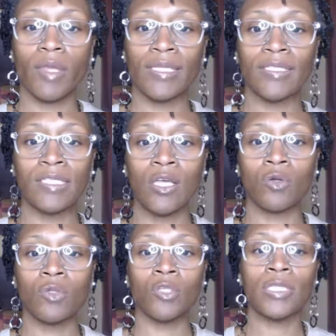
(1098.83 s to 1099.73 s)
And so
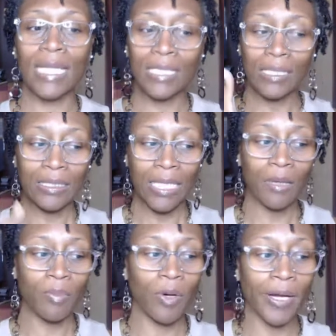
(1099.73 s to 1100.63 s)
notice I did
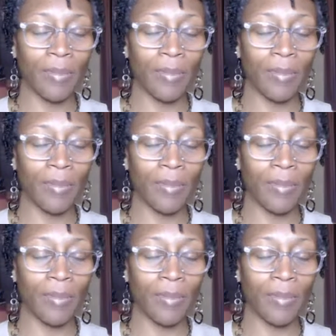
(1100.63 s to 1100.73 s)
say prayer.